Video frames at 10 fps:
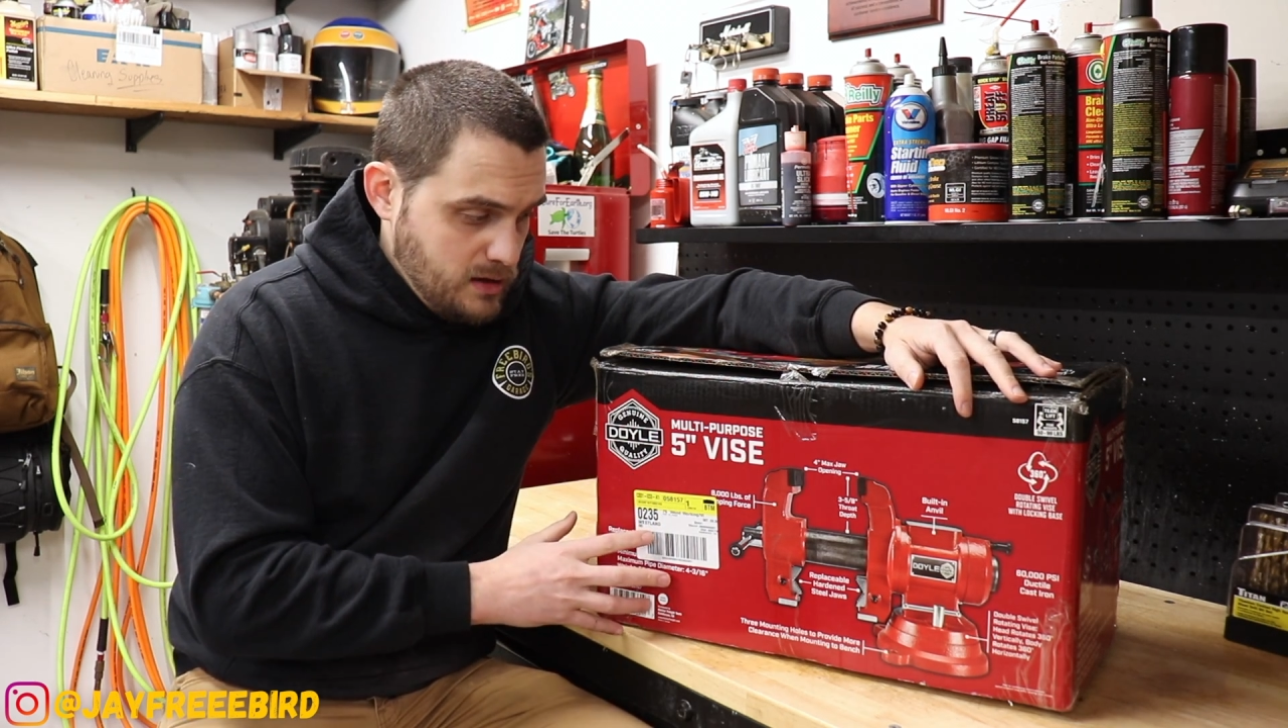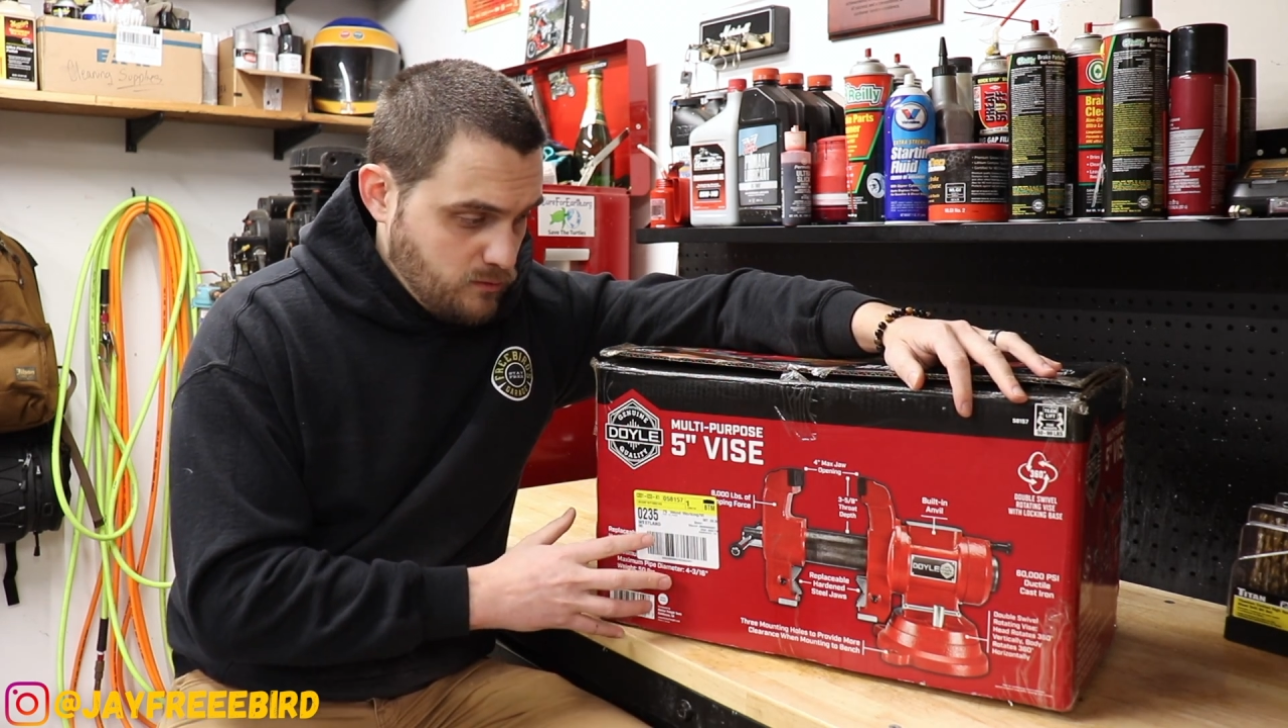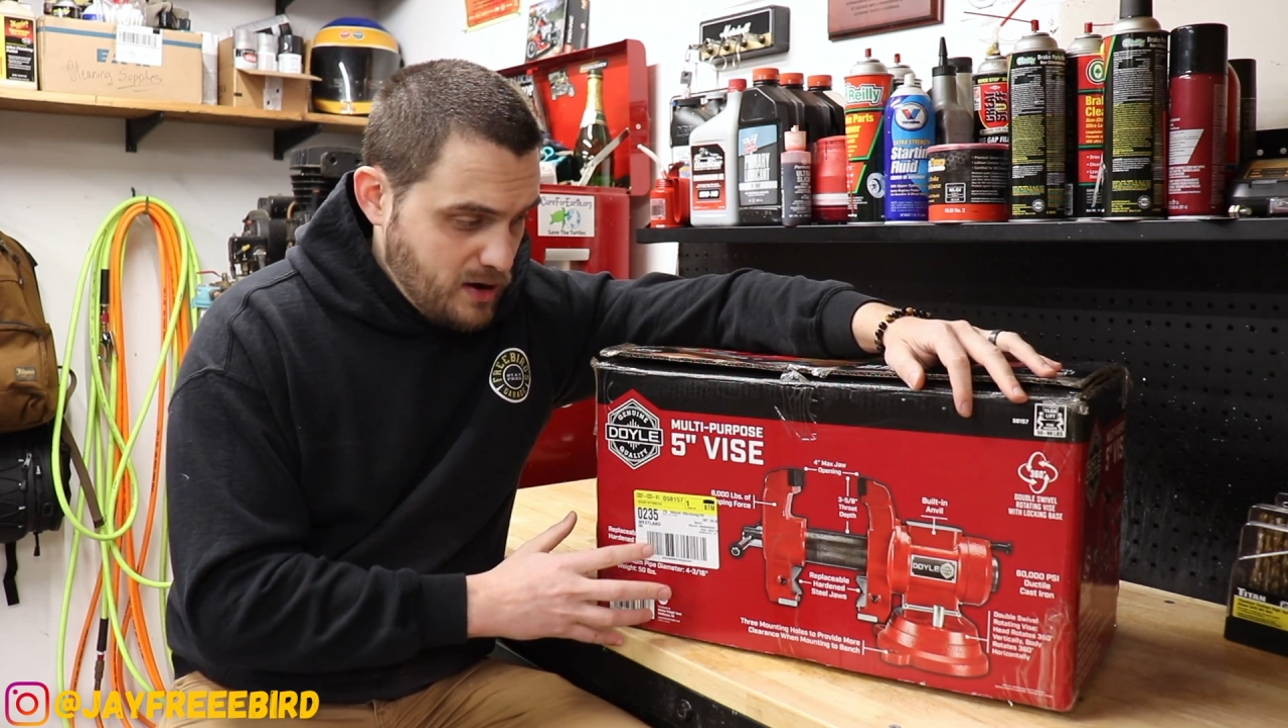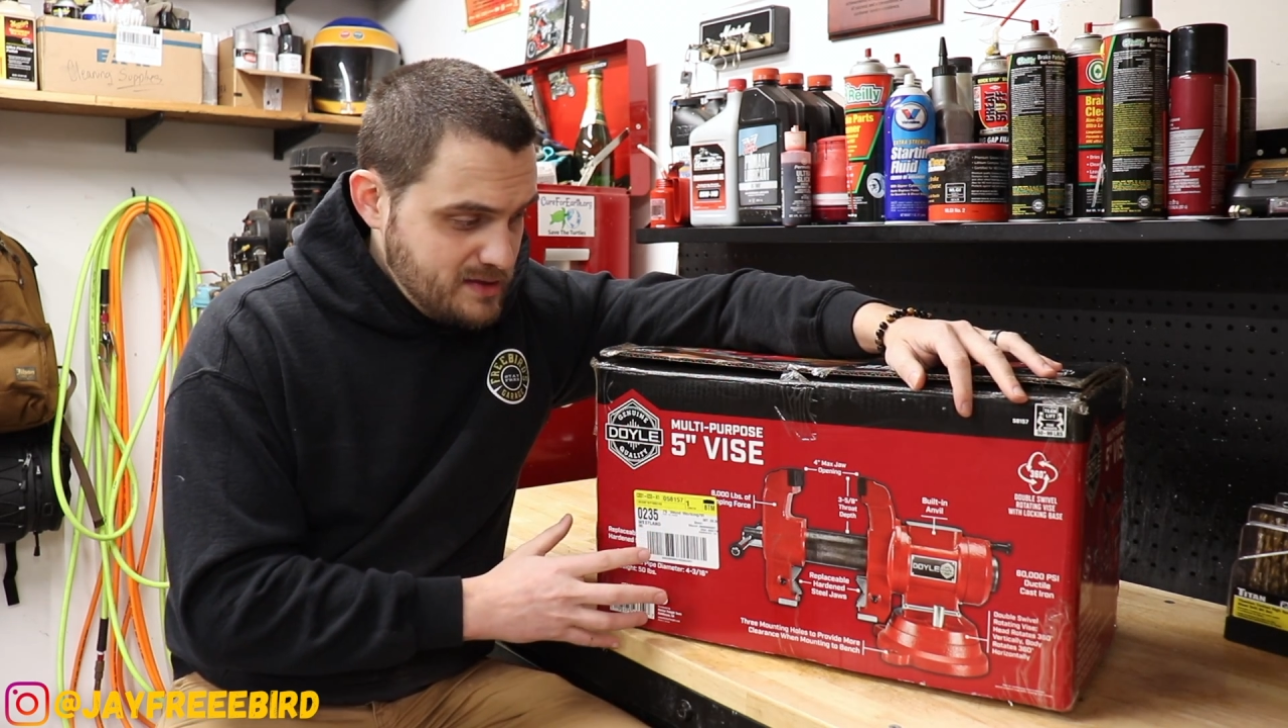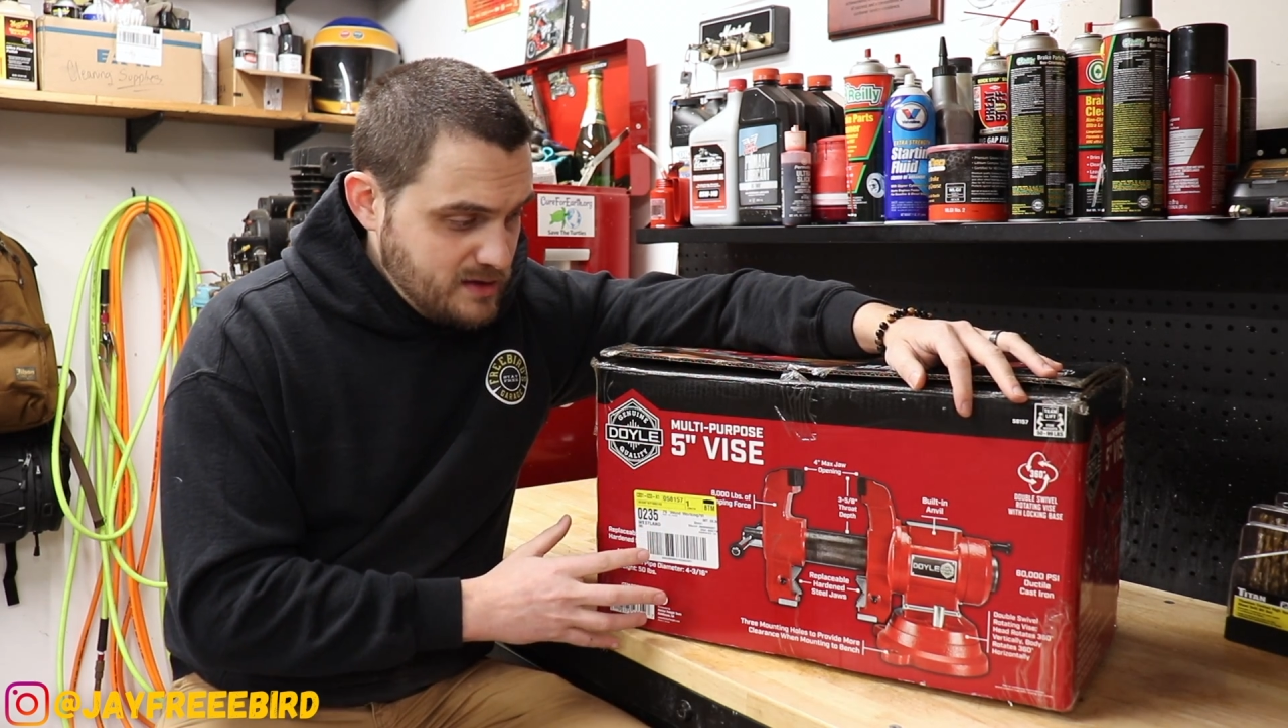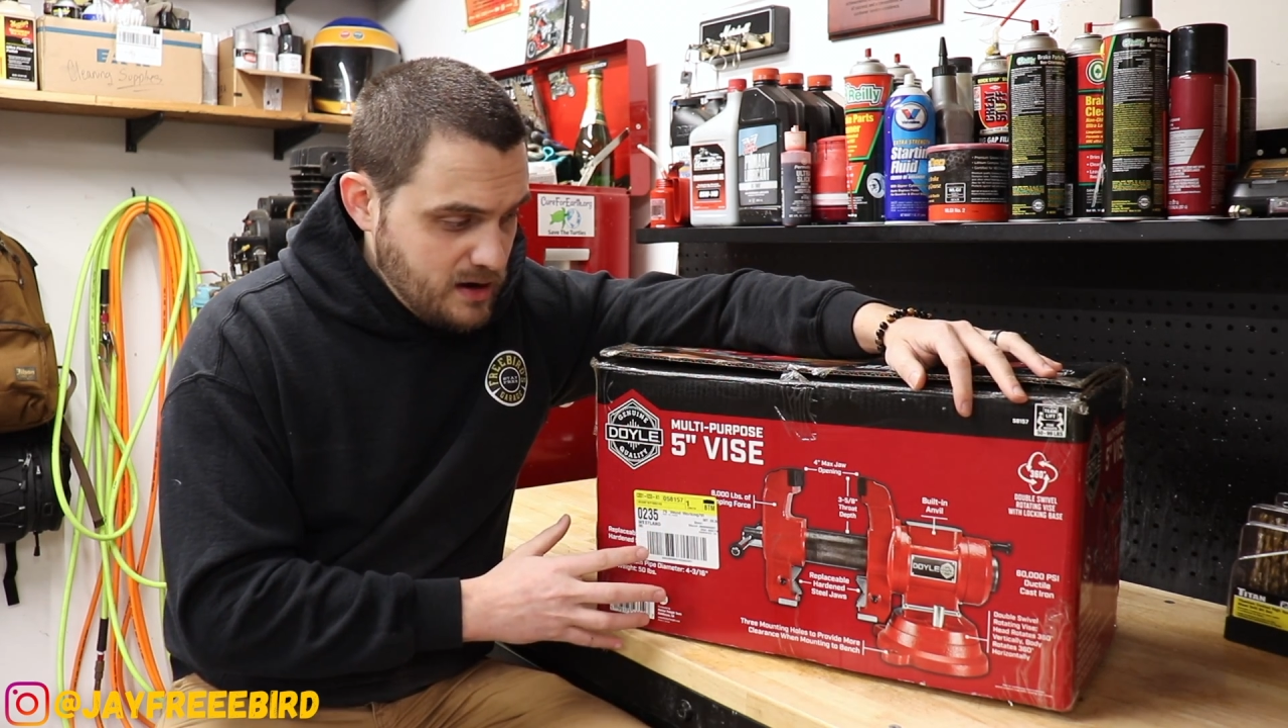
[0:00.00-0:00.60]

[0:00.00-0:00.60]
right